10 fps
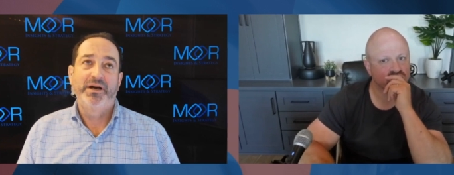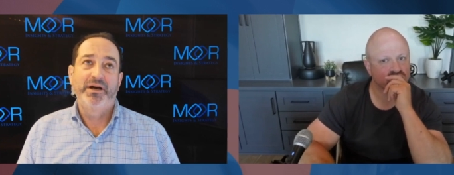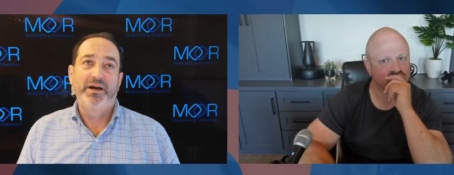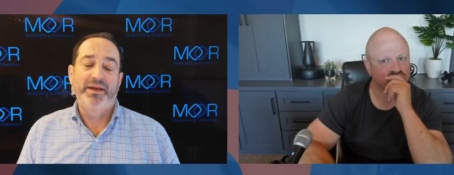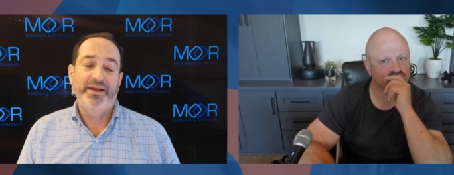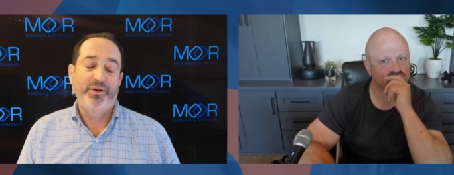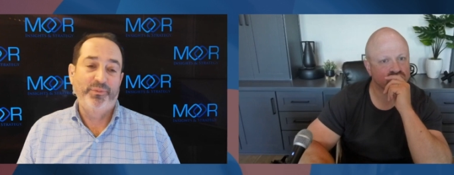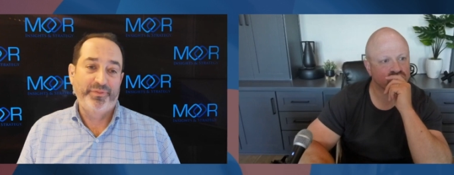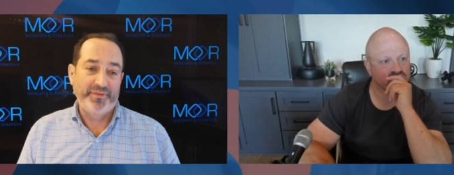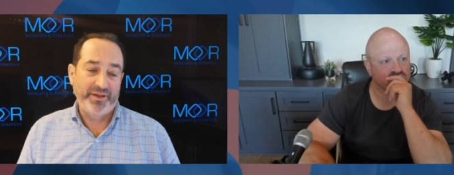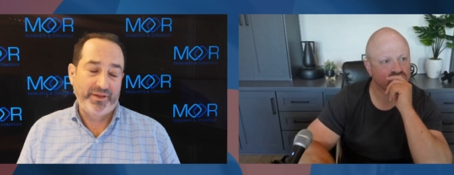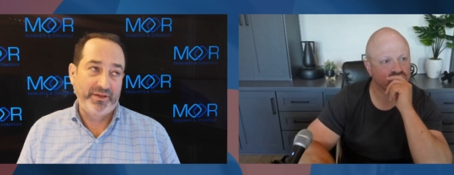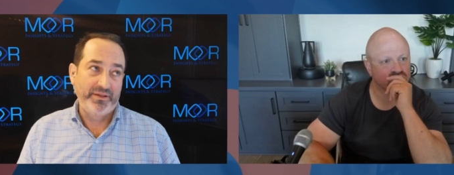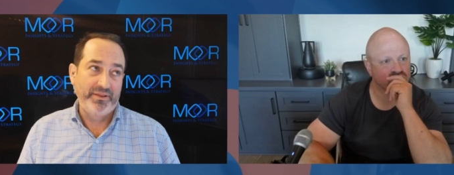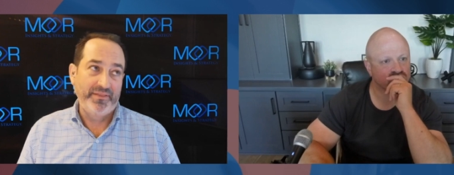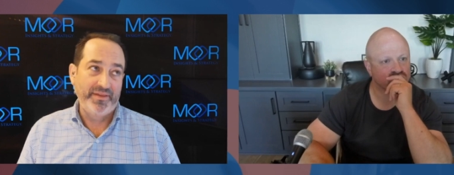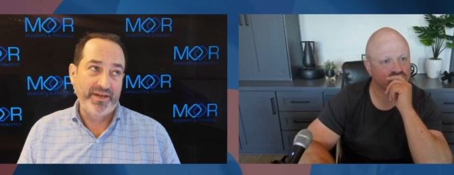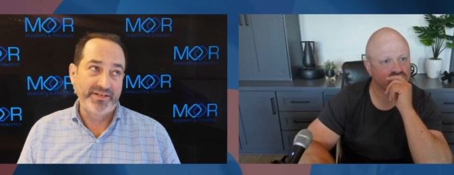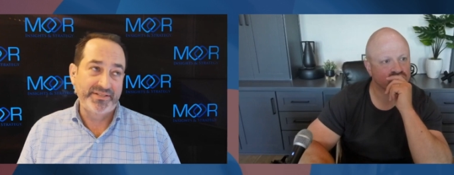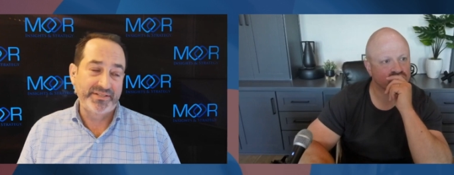Speaker 1: uh, and I don't think
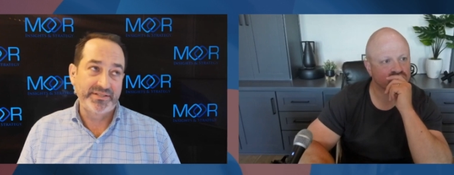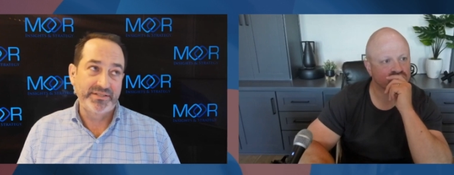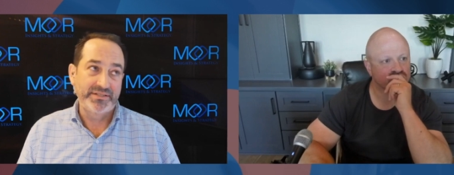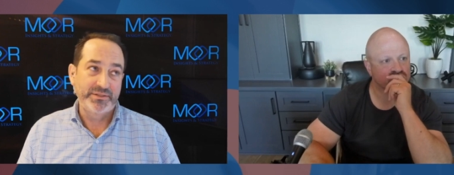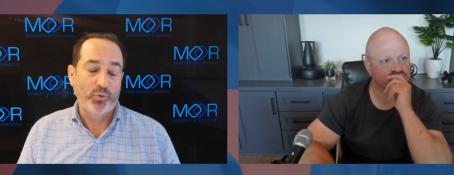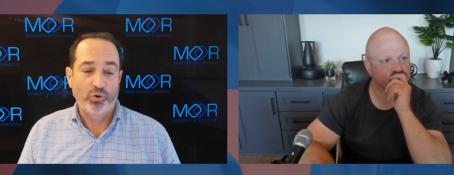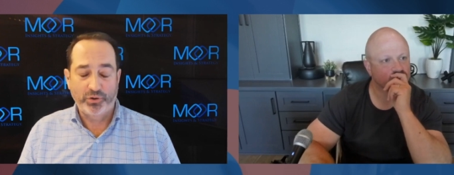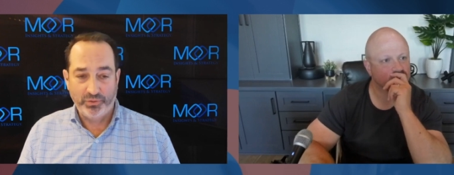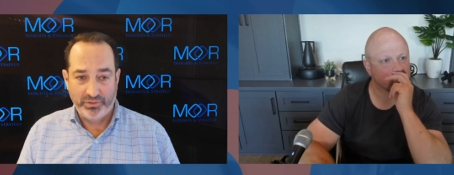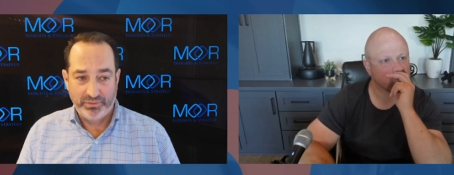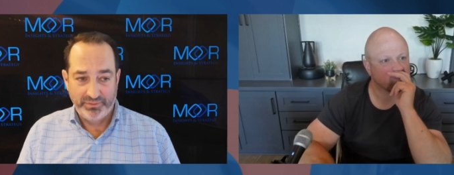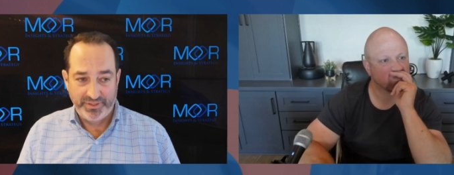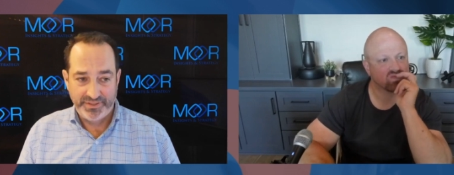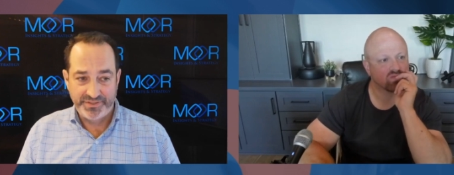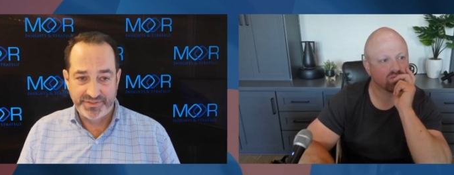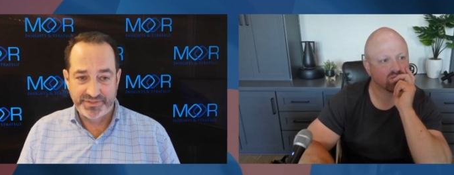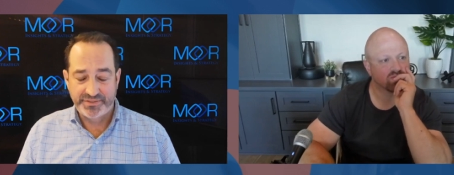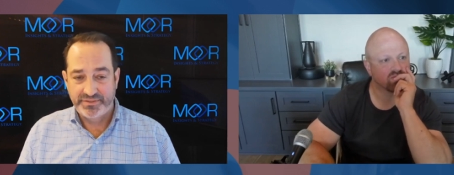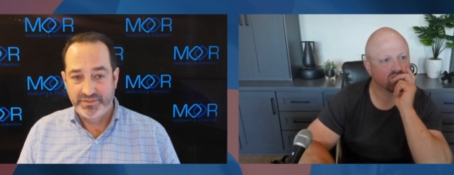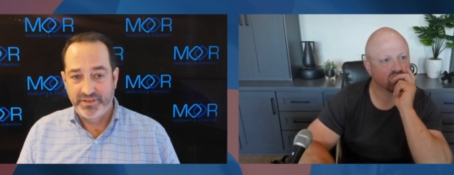that Oracle
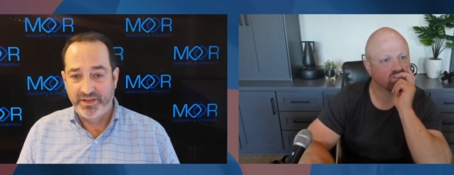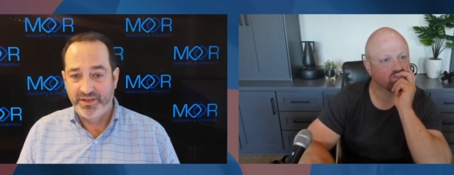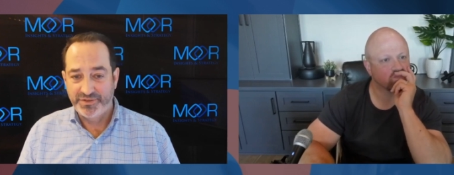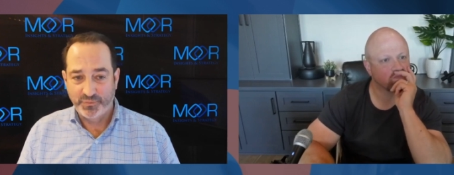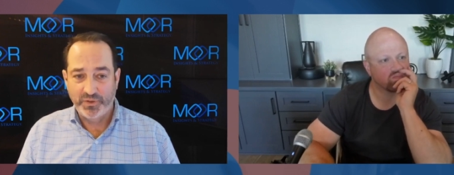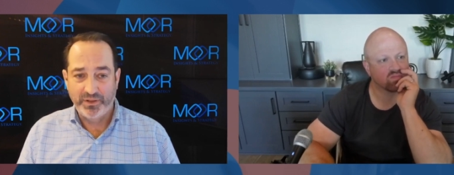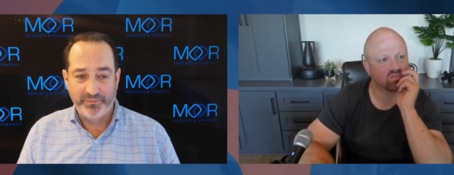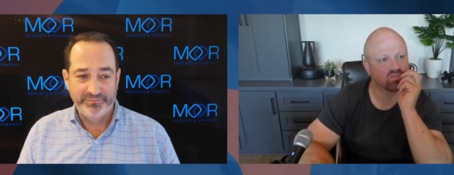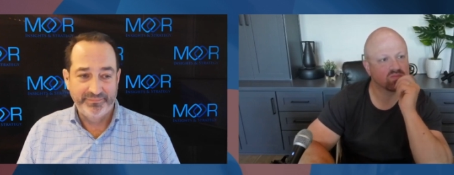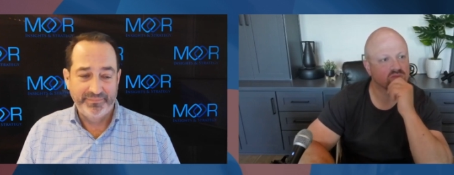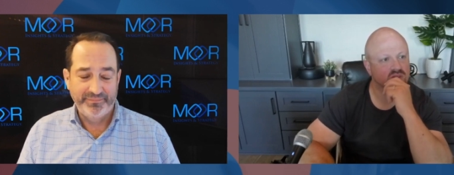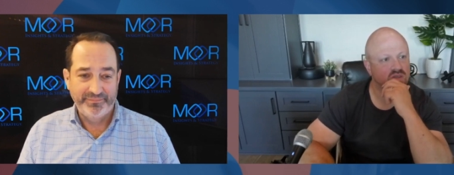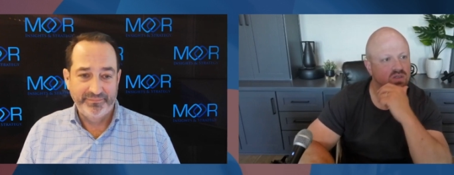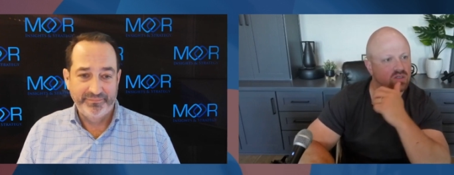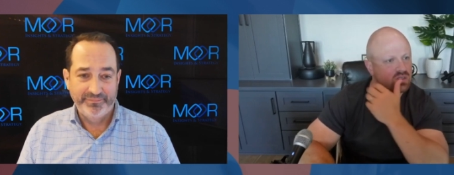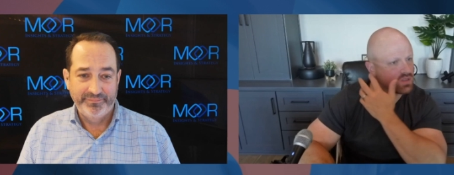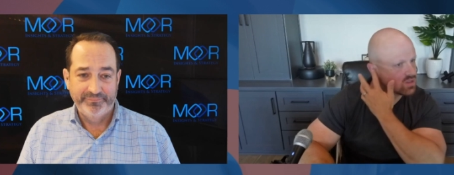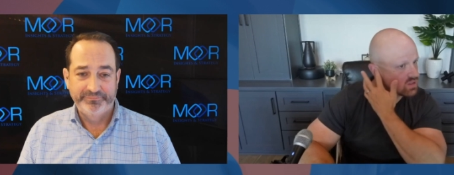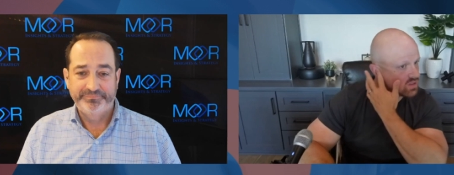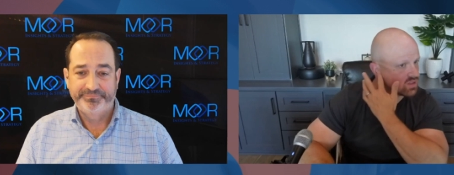is uh, as well.
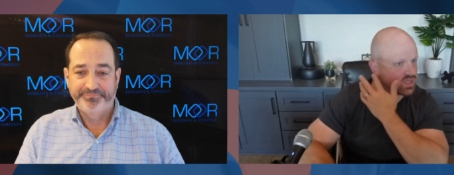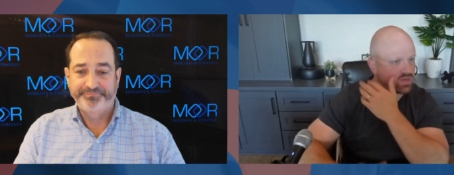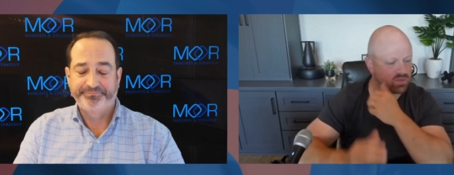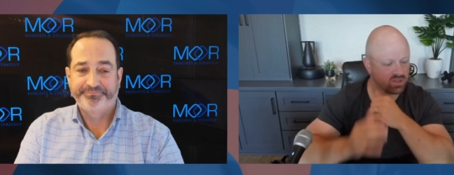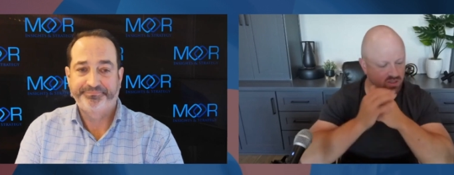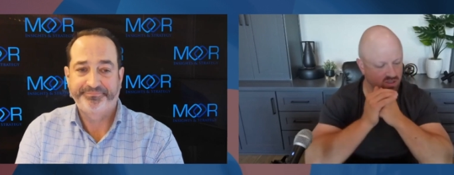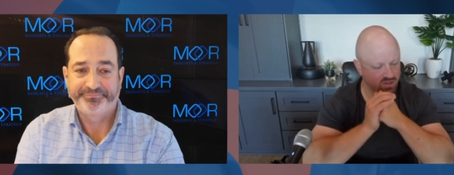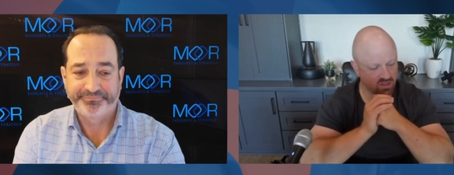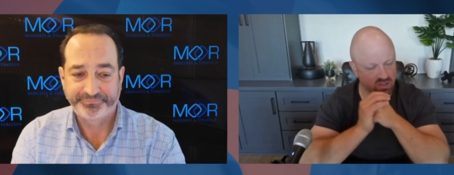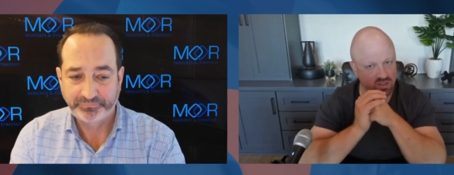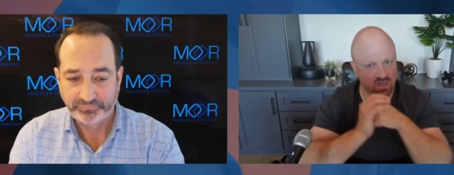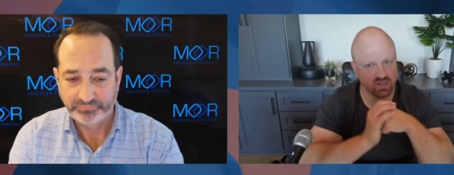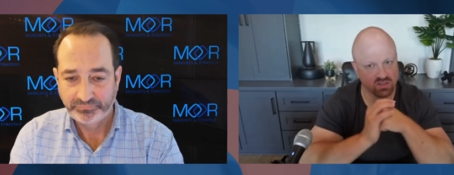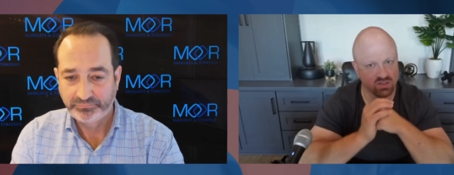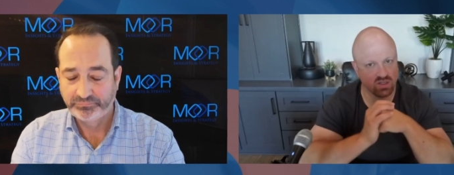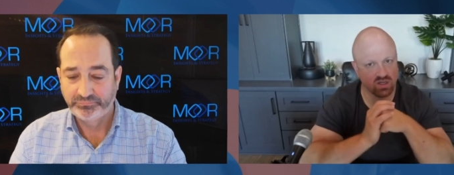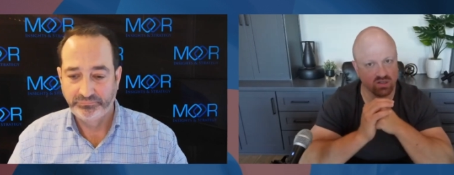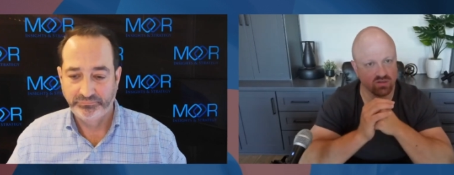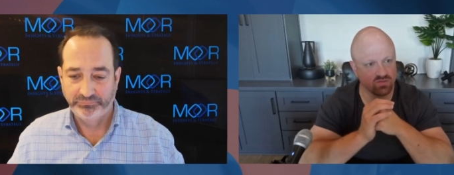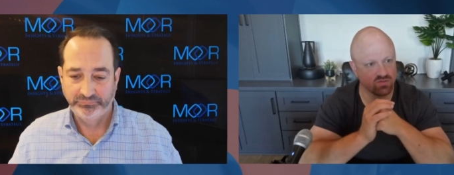
Speaker 2: Yeah, I mean the the onslaught
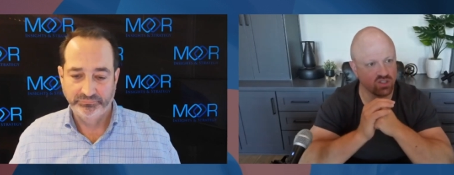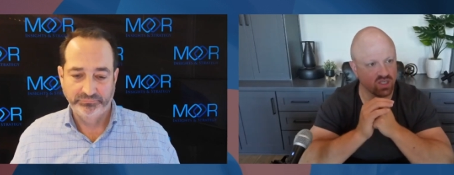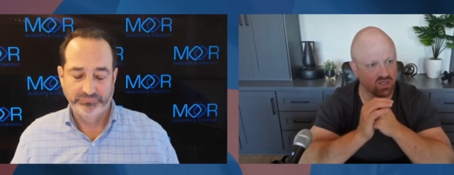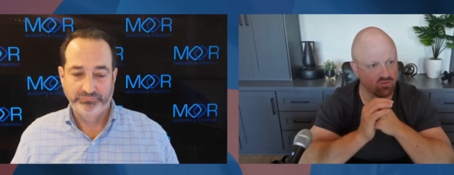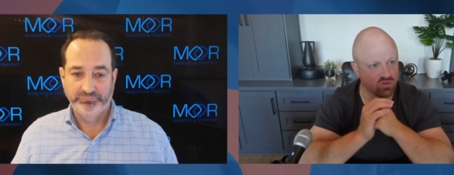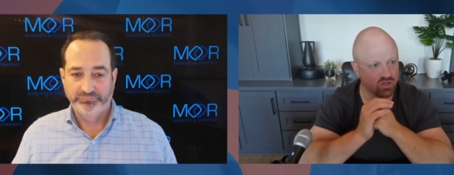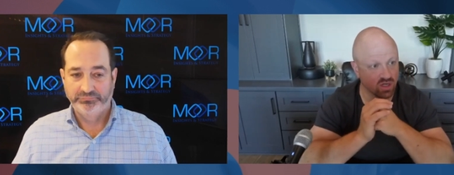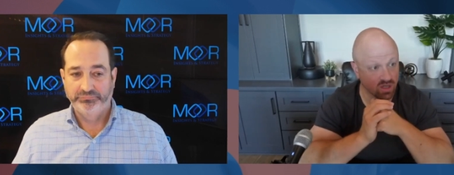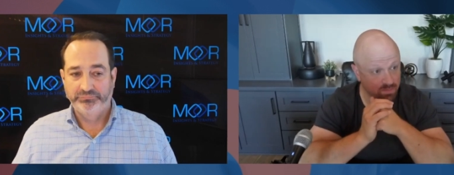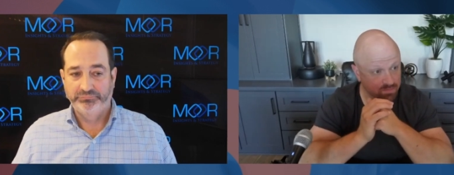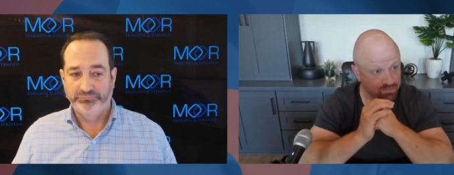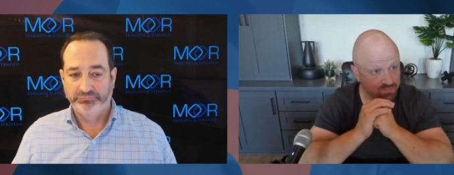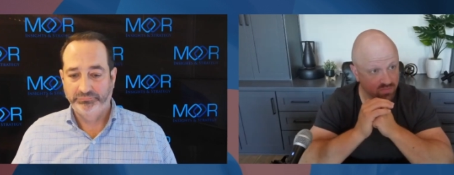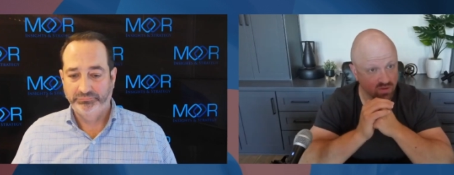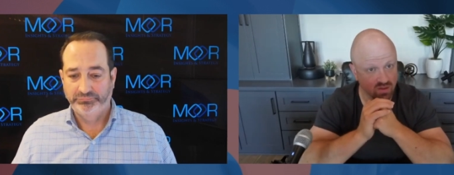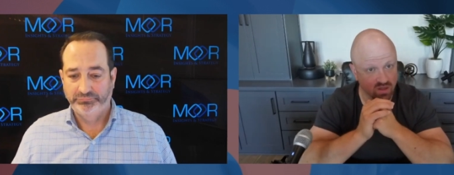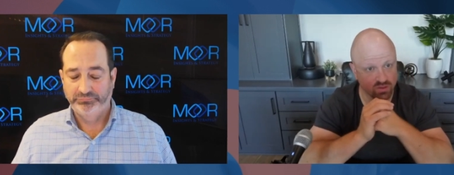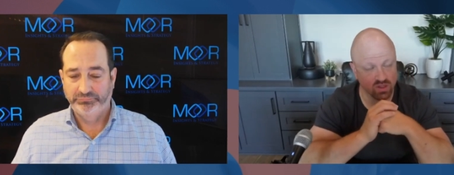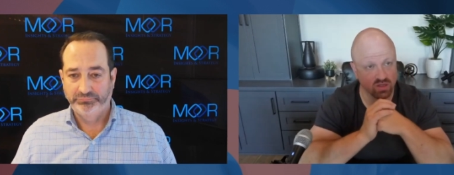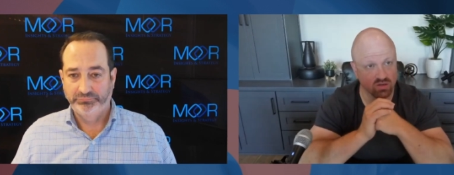of GA will come. I
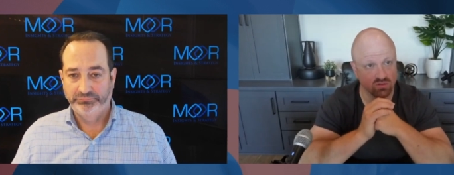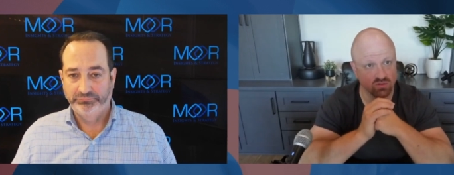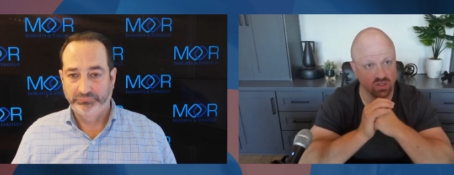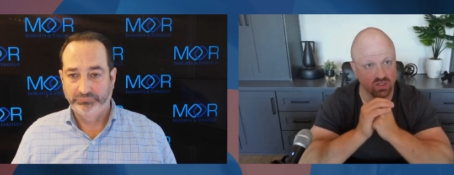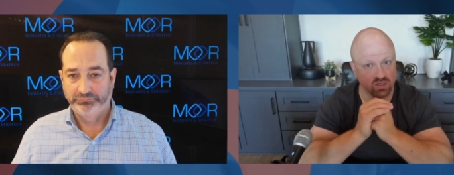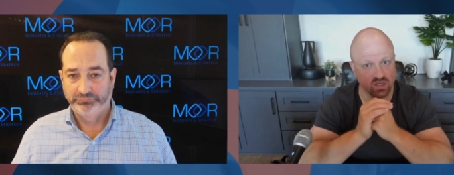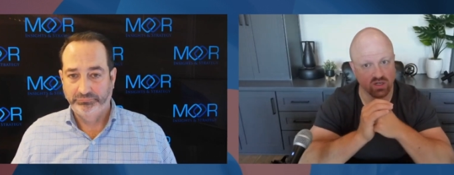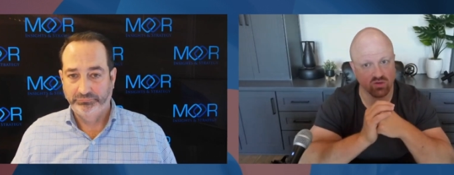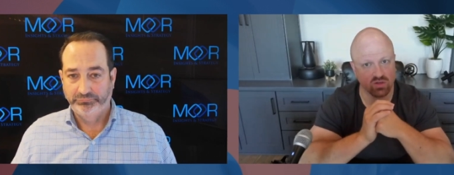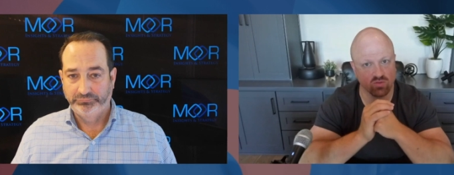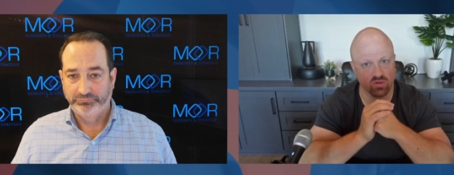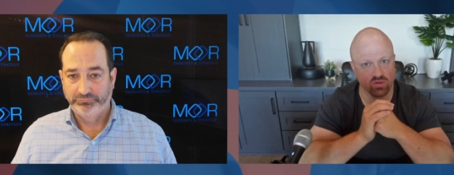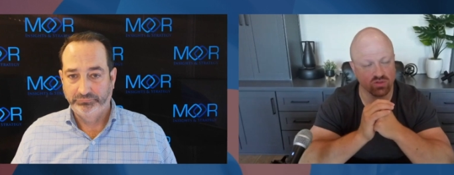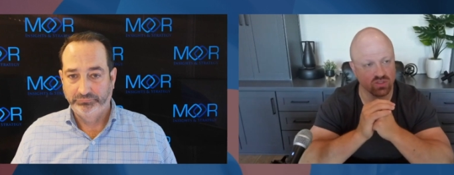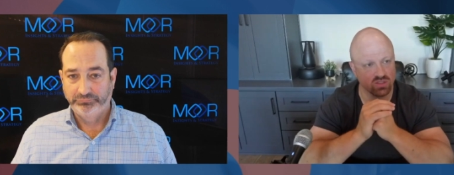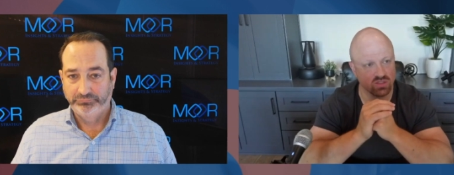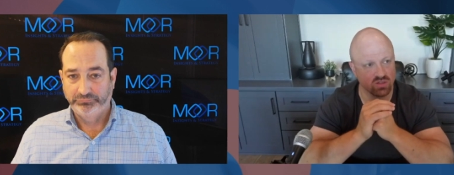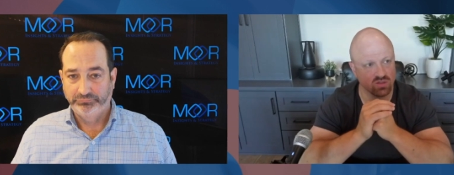think in an era where there's a